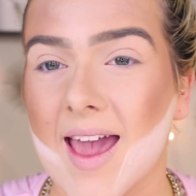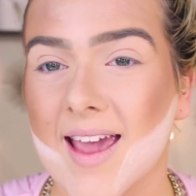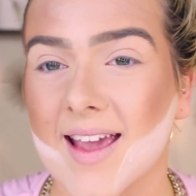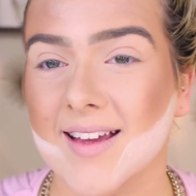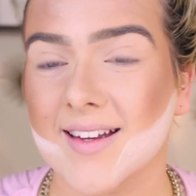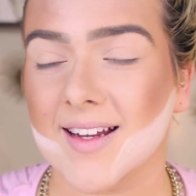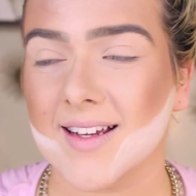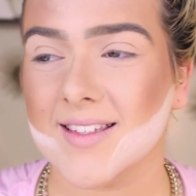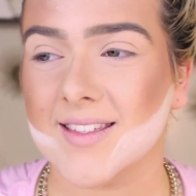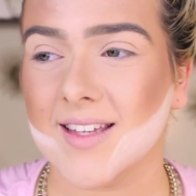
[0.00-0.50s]

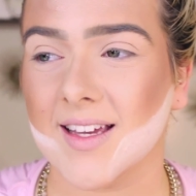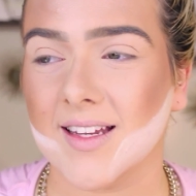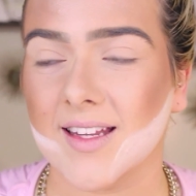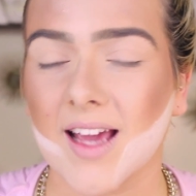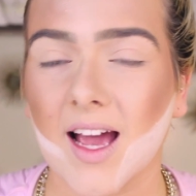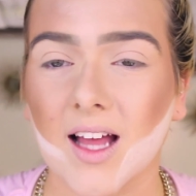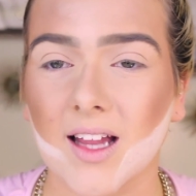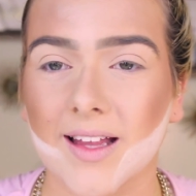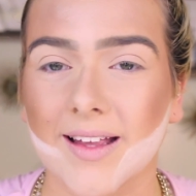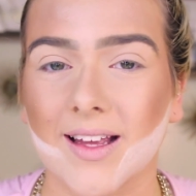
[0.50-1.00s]
And I said,
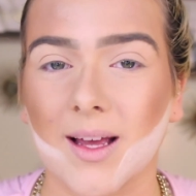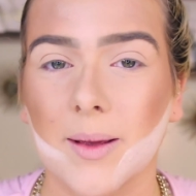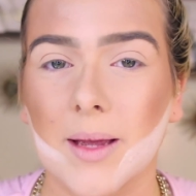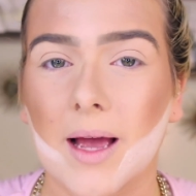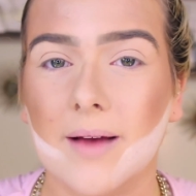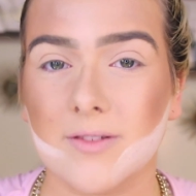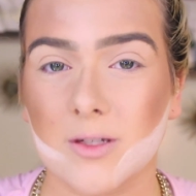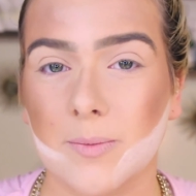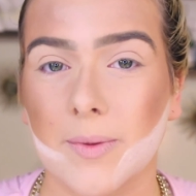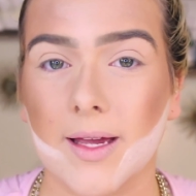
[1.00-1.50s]
yeah, like I
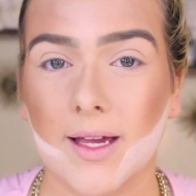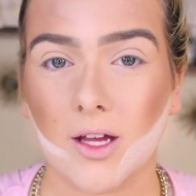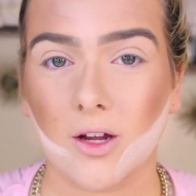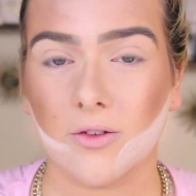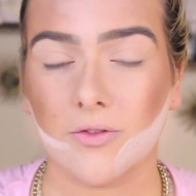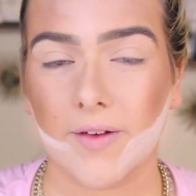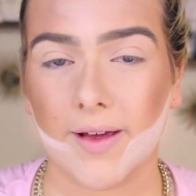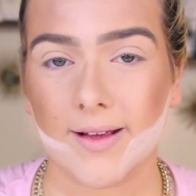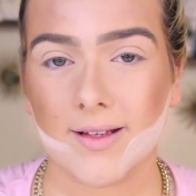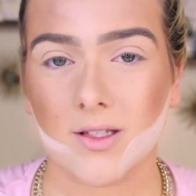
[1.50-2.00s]
have to bake
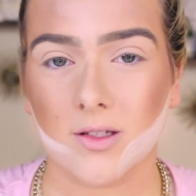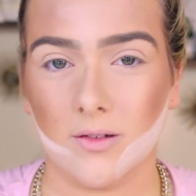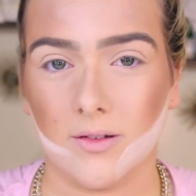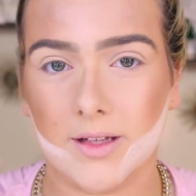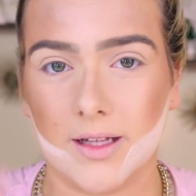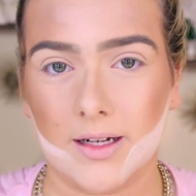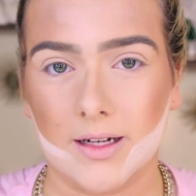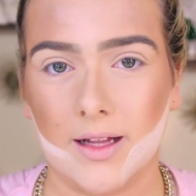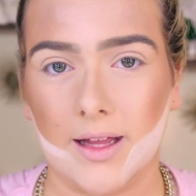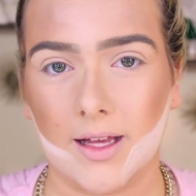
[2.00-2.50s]
your face so
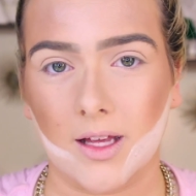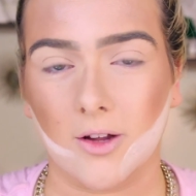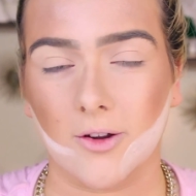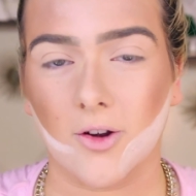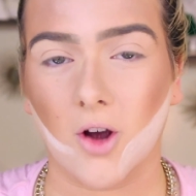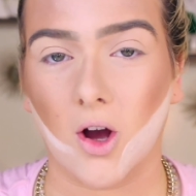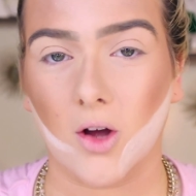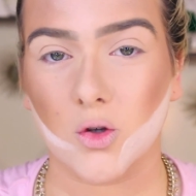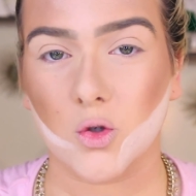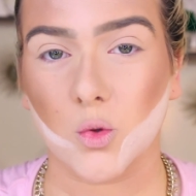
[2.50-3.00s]
then like
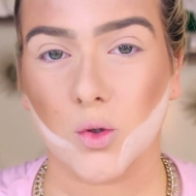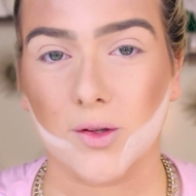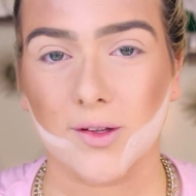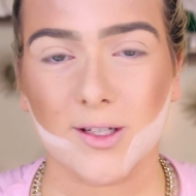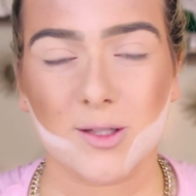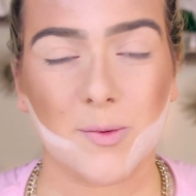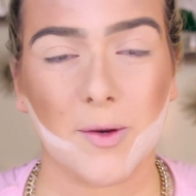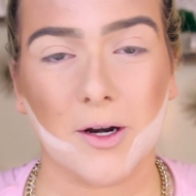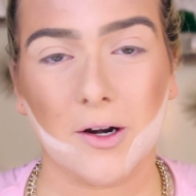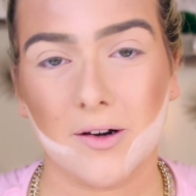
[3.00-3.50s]
your contour
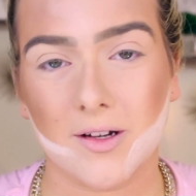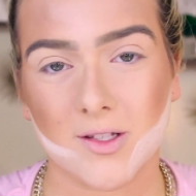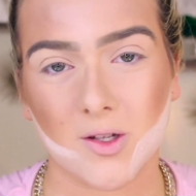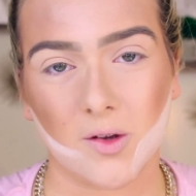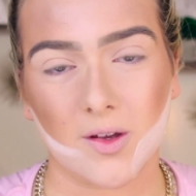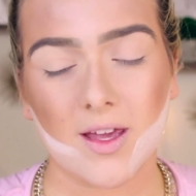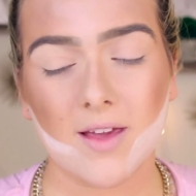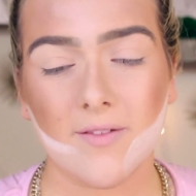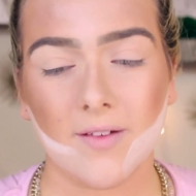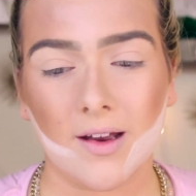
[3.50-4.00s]
looks better and it's
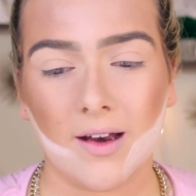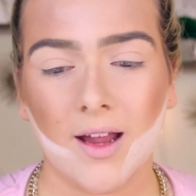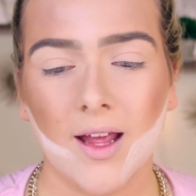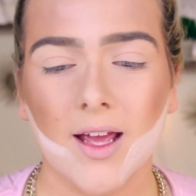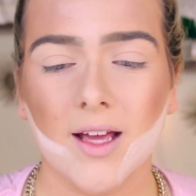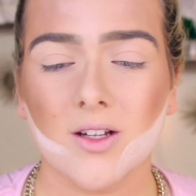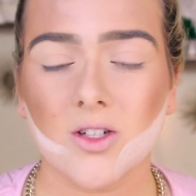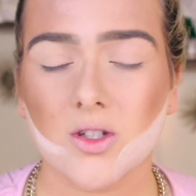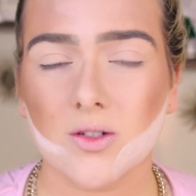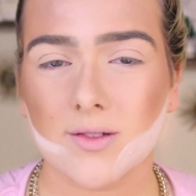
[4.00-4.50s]
all even.
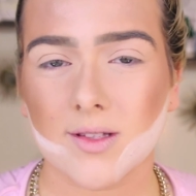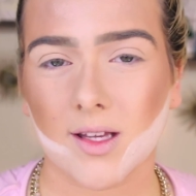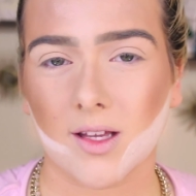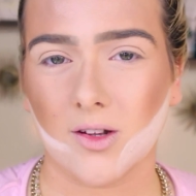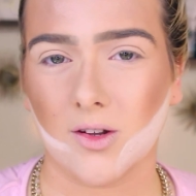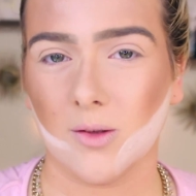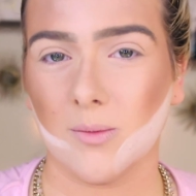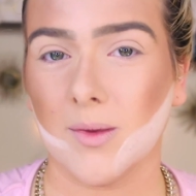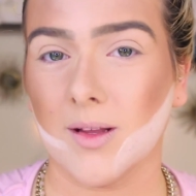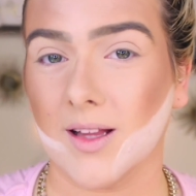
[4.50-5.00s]
She was
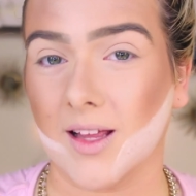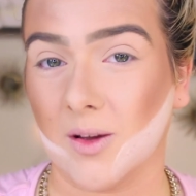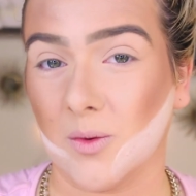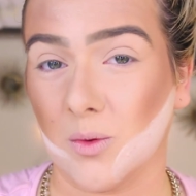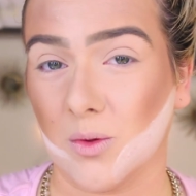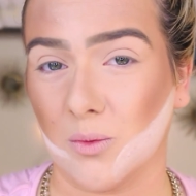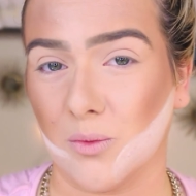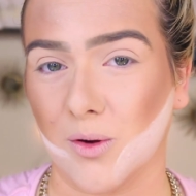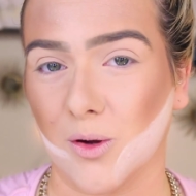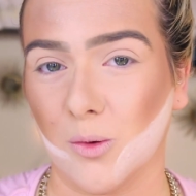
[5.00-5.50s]
like, do you mean like
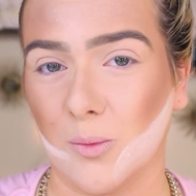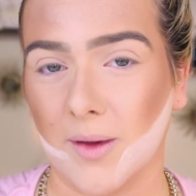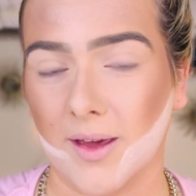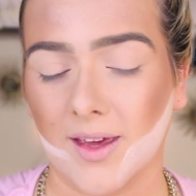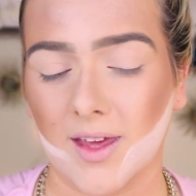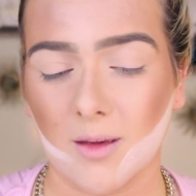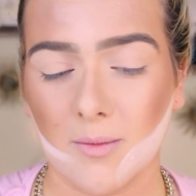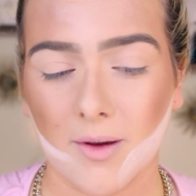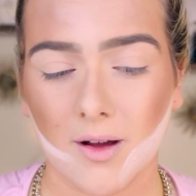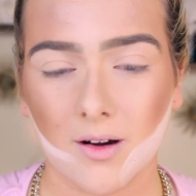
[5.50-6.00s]
with real
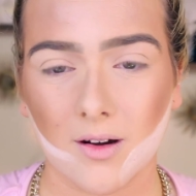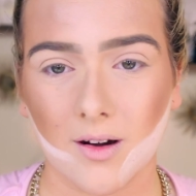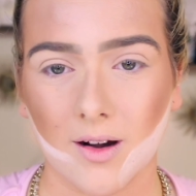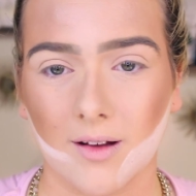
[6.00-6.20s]
baking powder?